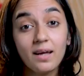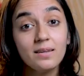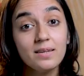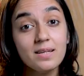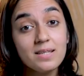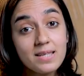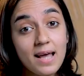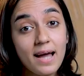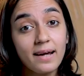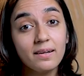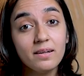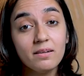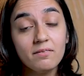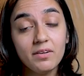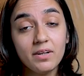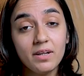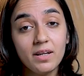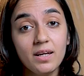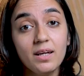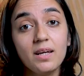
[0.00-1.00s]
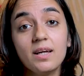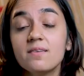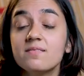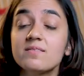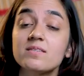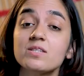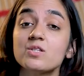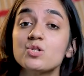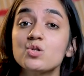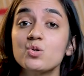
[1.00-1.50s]
This activity gives
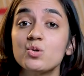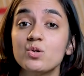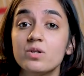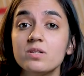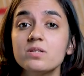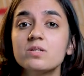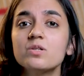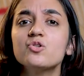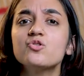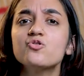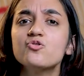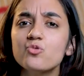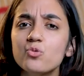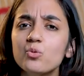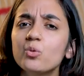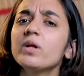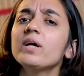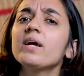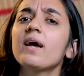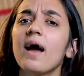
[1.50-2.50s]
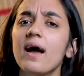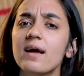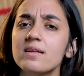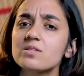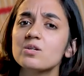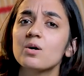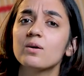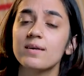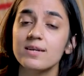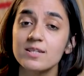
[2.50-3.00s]
the students a truly
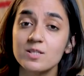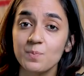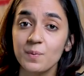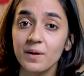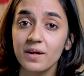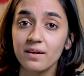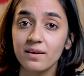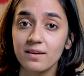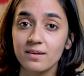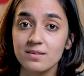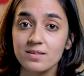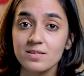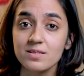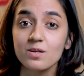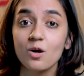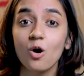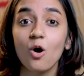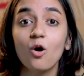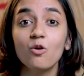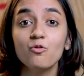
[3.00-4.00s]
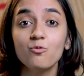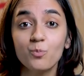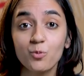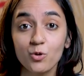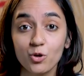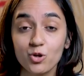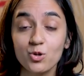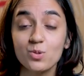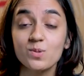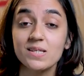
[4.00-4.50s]
hands-on experience of
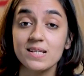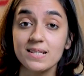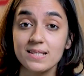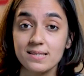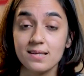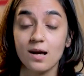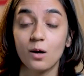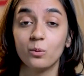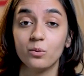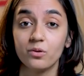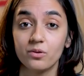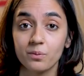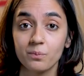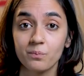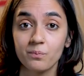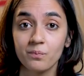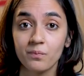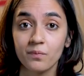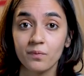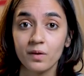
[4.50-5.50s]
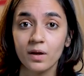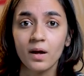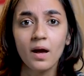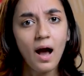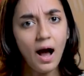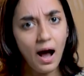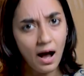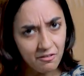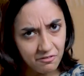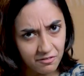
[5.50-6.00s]
producing sound.
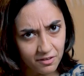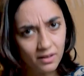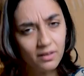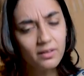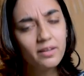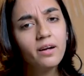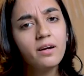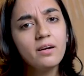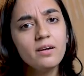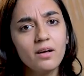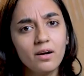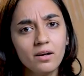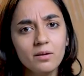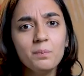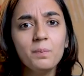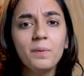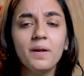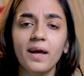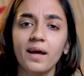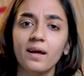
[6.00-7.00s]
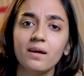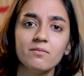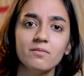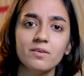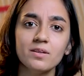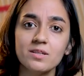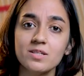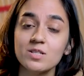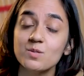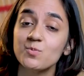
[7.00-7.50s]
After they are done playing
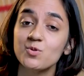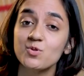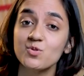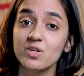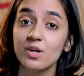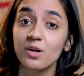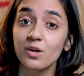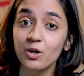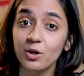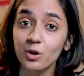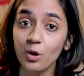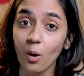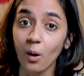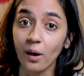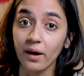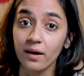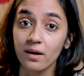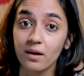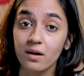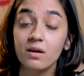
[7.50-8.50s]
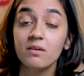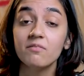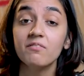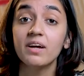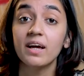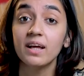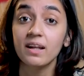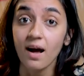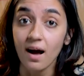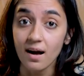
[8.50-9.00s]
with this musical toy, we
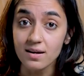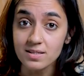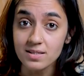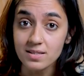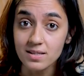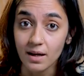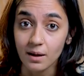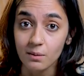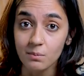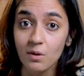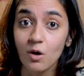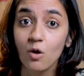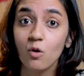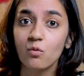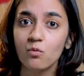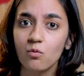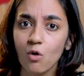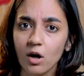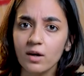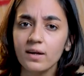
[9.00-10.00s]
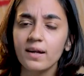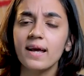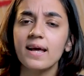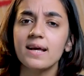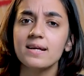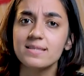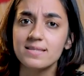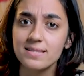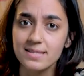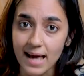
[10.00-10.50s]
can ask them what
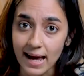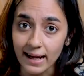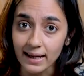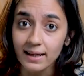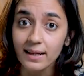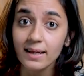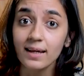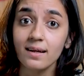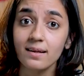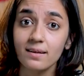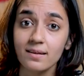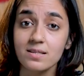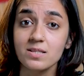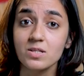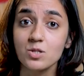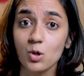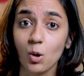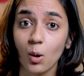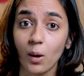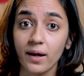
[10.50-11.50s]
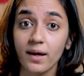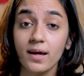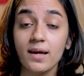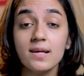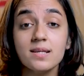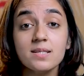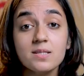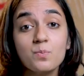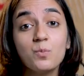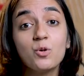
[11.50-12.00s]
exactly in this toy
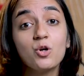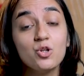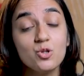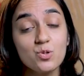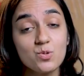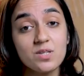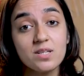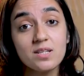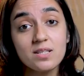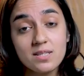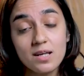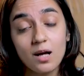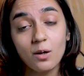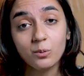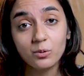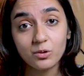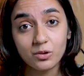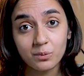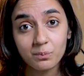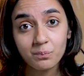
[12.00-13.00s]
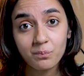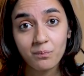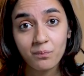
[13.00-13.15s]
is producing sound.